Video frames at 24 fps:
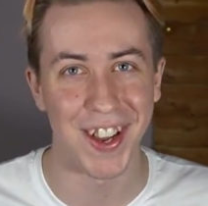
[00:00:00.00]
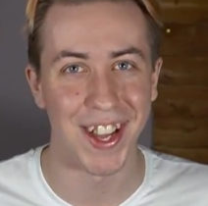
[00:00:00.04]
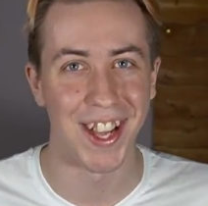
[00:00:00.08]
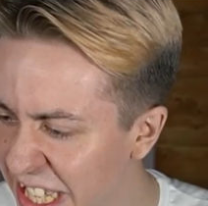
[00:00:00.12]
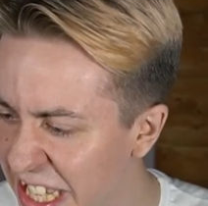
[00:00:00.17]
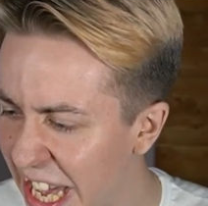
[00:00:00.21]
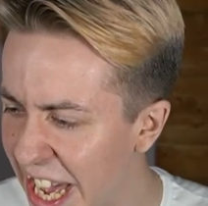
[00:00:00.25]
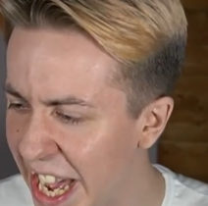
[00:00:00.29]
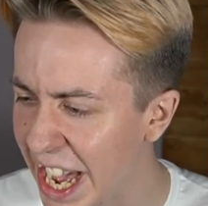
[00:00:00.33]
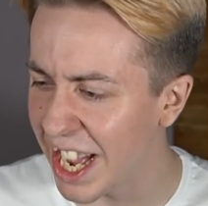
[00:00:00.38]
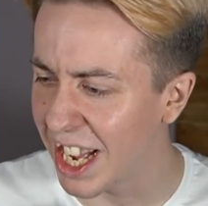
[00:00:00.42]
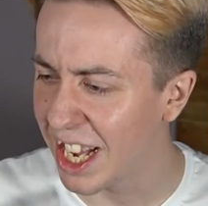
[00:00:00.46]

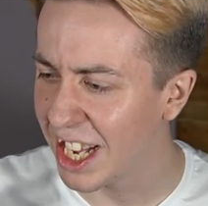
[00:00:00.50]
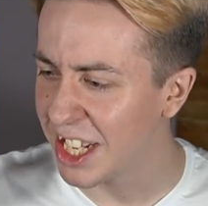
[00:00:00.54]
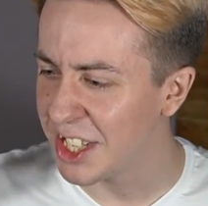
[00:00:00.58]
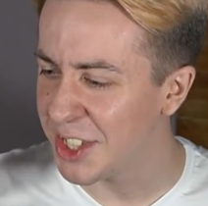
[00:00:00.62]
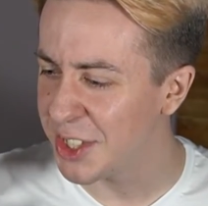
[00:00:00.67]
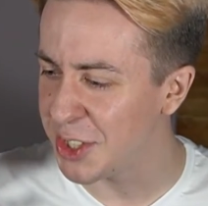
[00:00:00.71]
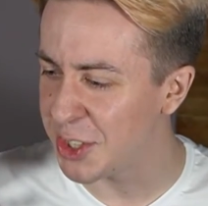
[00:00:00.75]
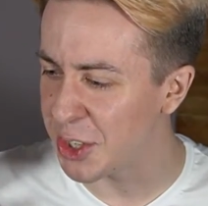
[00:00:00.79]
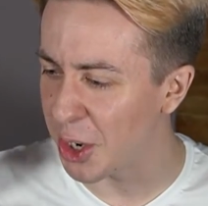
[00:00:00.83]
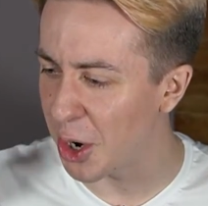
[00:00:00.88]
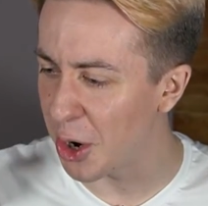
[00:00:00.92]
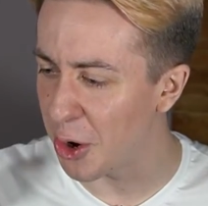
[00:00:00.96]
Yeah,
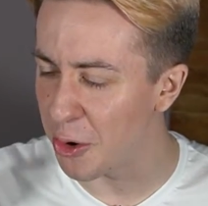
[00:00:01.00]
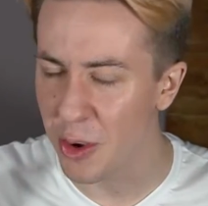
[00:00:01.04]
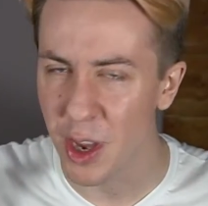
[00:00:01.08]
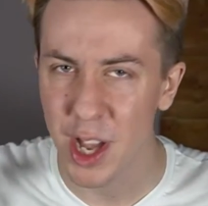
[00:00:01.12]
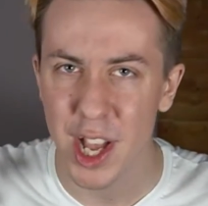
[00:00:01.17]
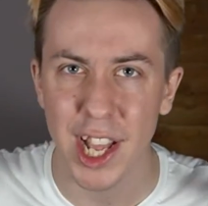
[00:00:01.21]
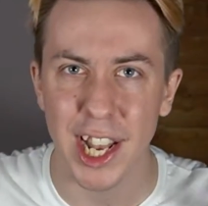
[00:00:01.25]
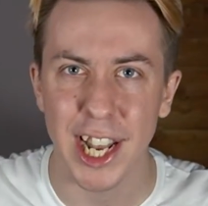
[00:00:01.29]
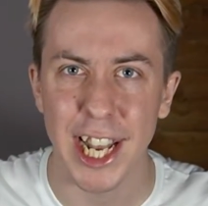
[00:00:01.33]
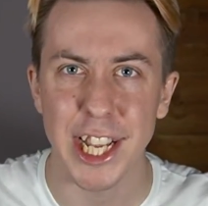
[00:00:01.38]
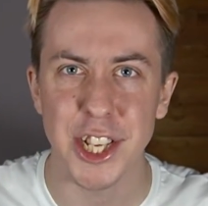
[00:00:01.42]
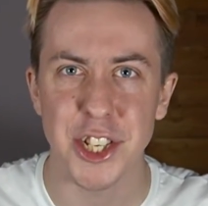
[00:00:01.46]
so
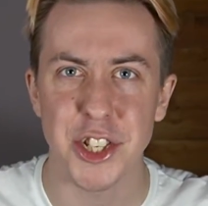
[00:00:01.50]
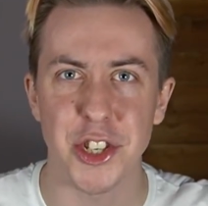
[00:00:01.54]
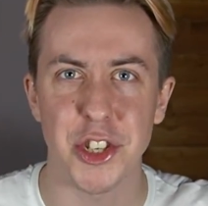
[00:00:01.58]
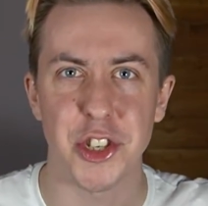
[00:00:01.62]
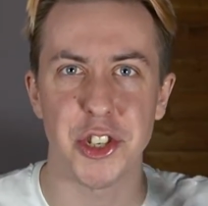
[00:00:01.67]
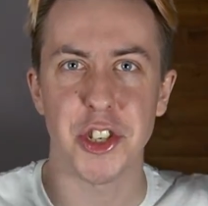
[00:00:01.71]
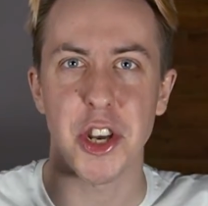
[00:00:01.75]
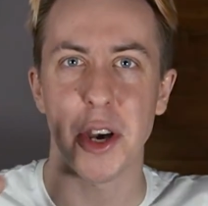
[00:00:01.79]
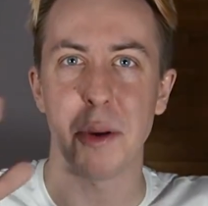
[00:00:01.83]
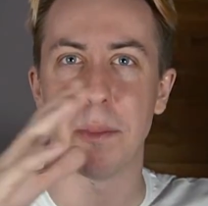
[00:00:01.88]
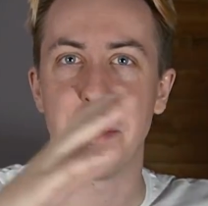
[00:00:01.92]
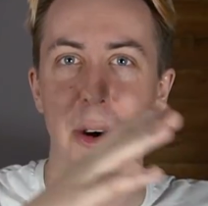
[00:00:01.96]
let's just
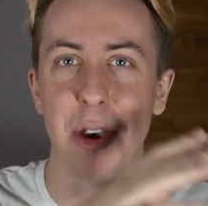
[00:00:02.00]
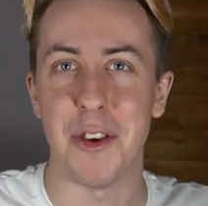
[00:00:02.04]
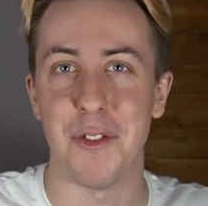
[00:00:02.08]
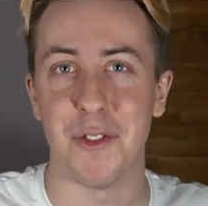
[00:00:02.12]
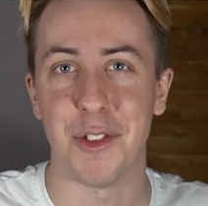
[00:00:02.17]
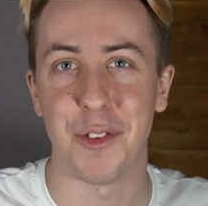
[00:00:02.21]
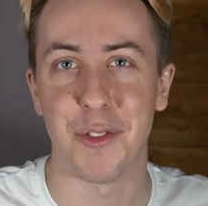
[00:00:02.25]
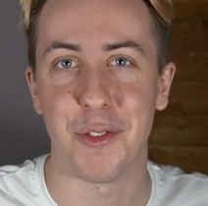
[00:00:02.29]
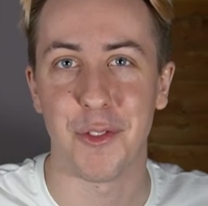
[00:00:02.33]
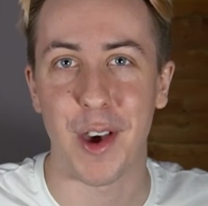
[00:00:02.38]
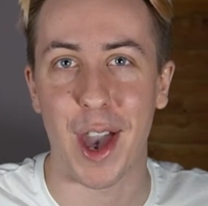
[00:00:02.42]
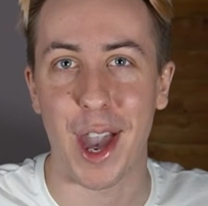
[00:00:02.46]
jump over
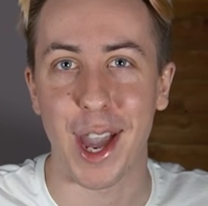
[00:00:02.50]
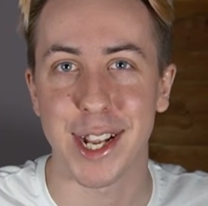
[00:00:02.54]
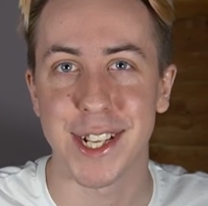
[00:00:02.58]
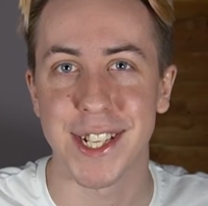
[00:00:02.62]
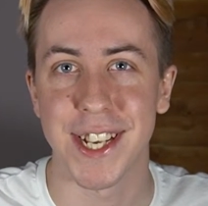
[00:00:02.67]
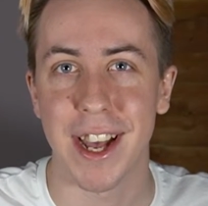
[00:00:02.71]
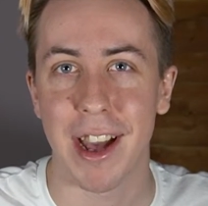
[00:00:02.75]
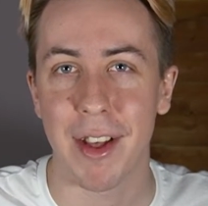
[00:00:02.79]
the fact